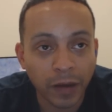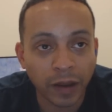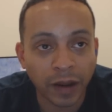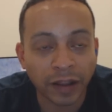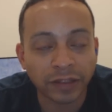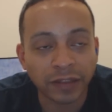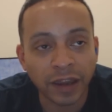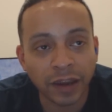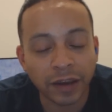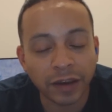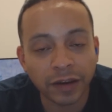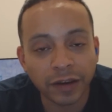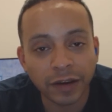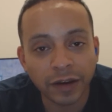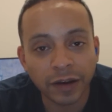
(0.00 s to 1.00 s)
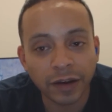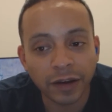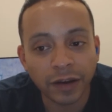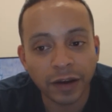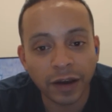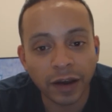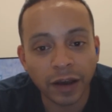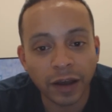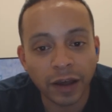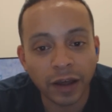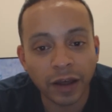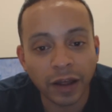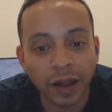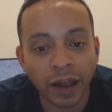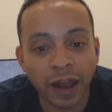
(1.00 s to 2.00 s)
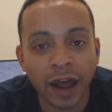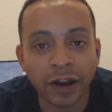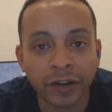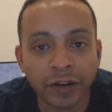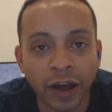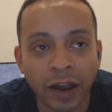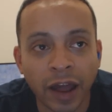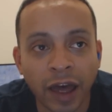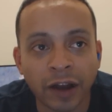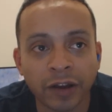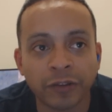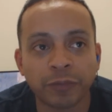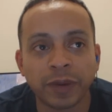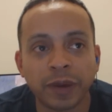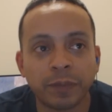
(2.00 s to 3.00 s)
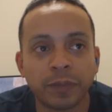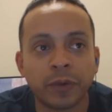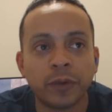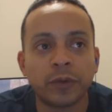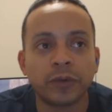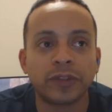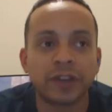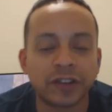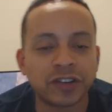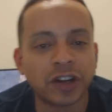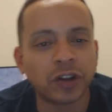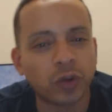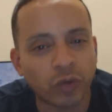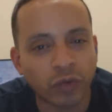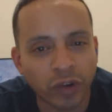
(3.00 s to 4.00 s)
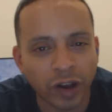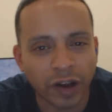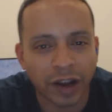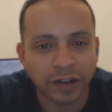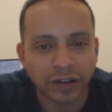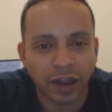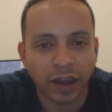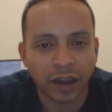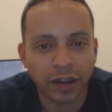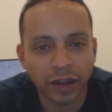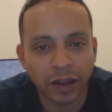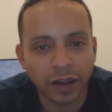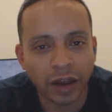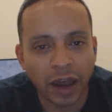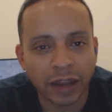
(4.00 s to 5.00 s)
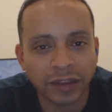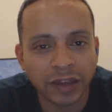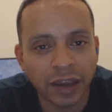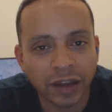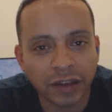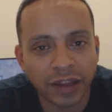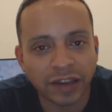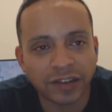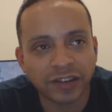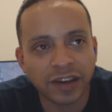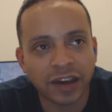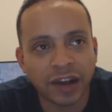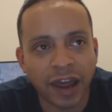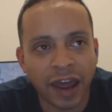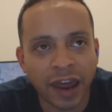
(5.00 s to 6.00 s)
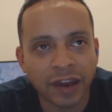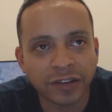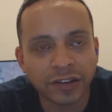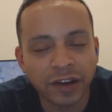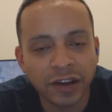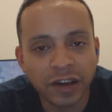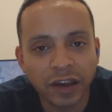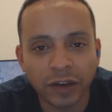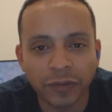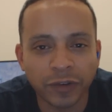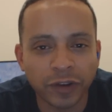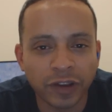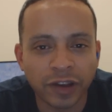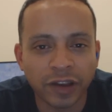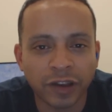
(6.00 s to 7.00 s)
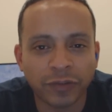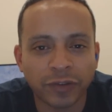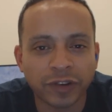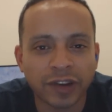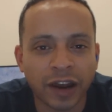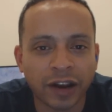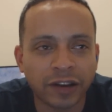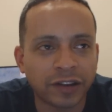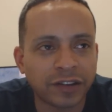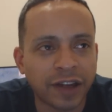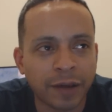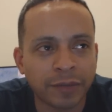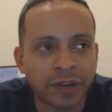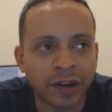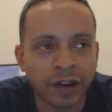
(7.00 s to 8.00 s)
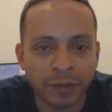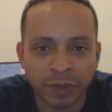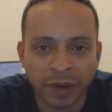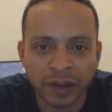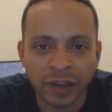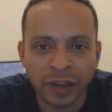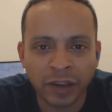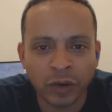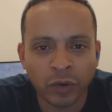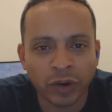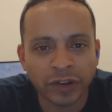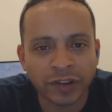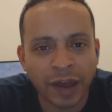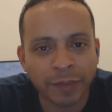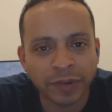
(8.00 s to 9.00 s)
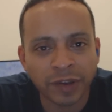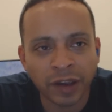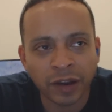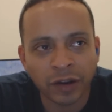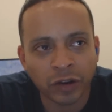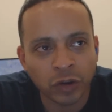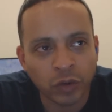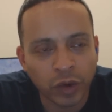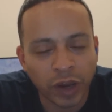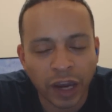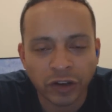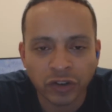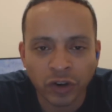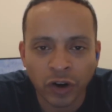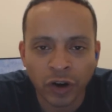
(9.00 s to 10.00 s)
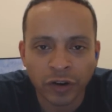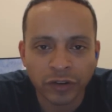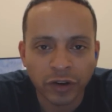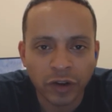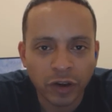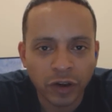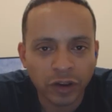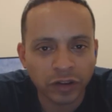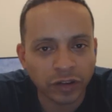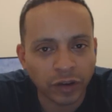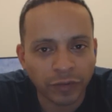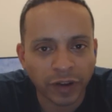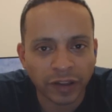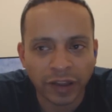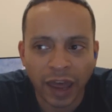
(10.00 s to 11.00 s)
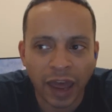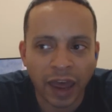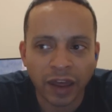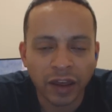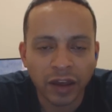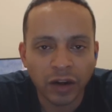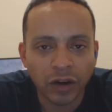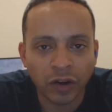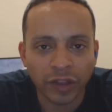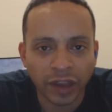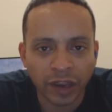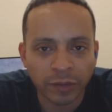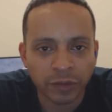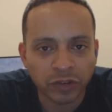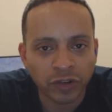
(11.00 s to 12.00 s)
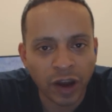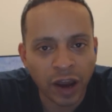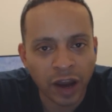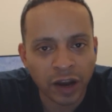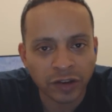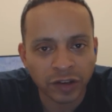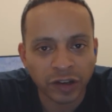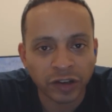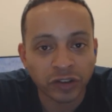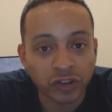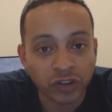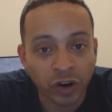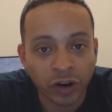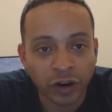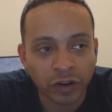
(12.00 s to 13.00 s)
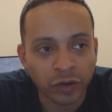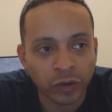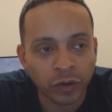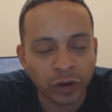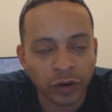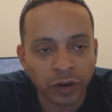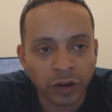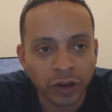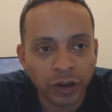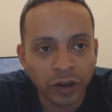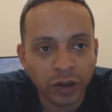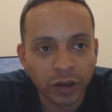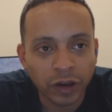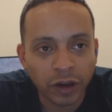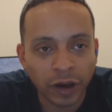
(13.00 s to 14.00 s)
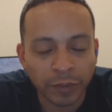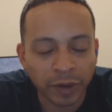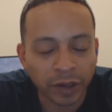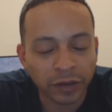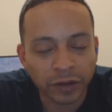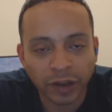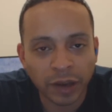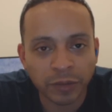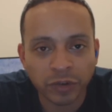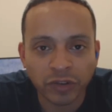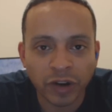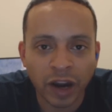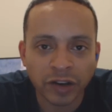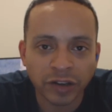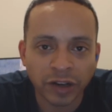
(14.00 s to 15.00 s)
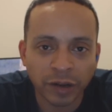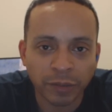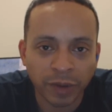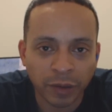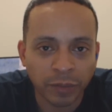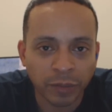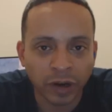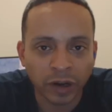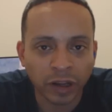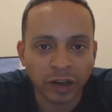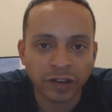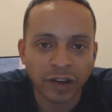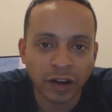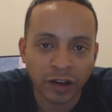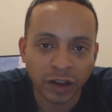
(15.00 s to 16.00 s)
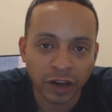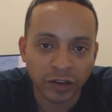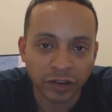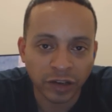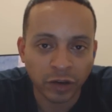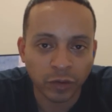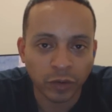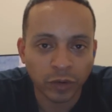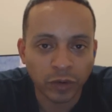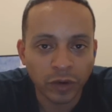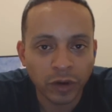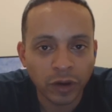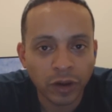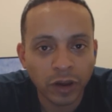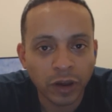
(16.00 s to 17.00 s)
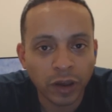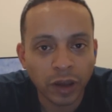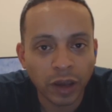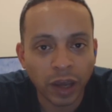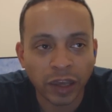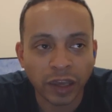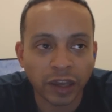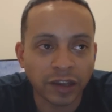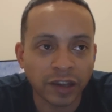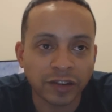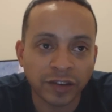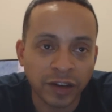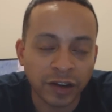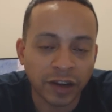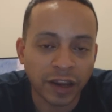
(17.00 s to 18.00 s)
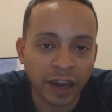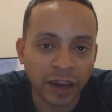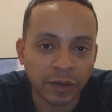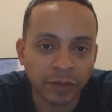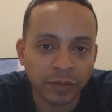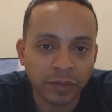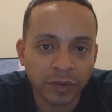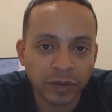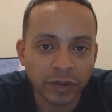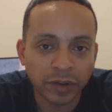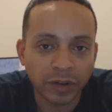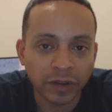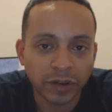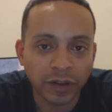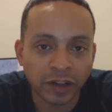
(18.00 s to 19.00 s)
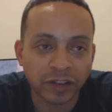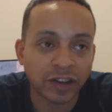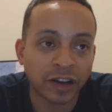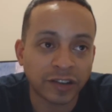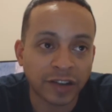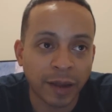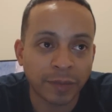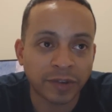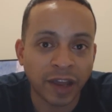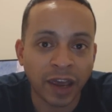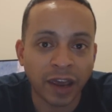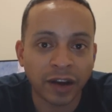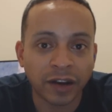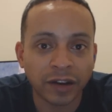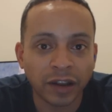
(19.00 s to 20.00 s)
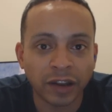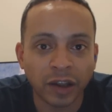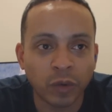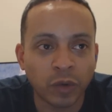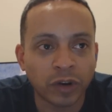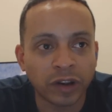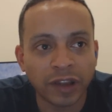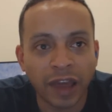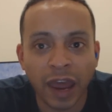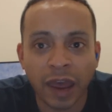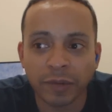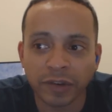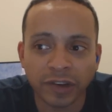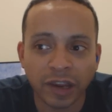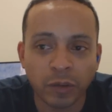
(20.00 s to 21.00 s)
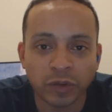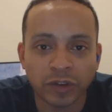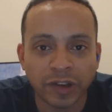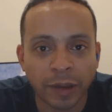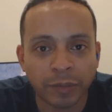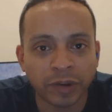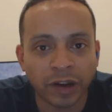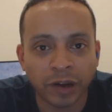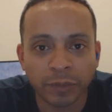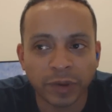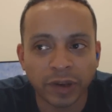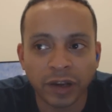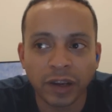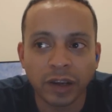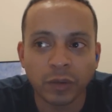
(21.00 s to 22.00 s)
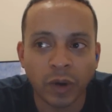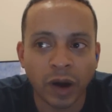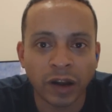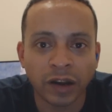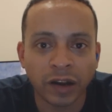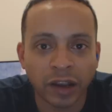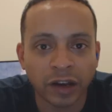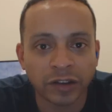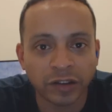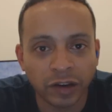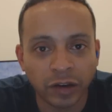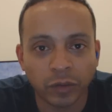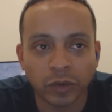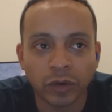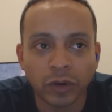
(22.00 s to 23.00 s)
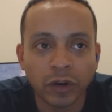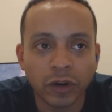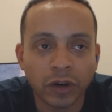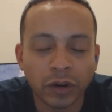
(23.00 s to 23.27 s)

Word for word: And I think a lot of a lot of people this gen don't realize that. I think they see it as if it if it's not in the top ten NPD or in the top ten on the UK charts and stuff like that, oh the game is trash, it didn't chart or I mean, the game is trash. It didn't money. It's not going to get a sequel. And yet they see a game that's on top 10 and they wonder, damn, this game was top 10 NPD. Why didn't it get a sequel?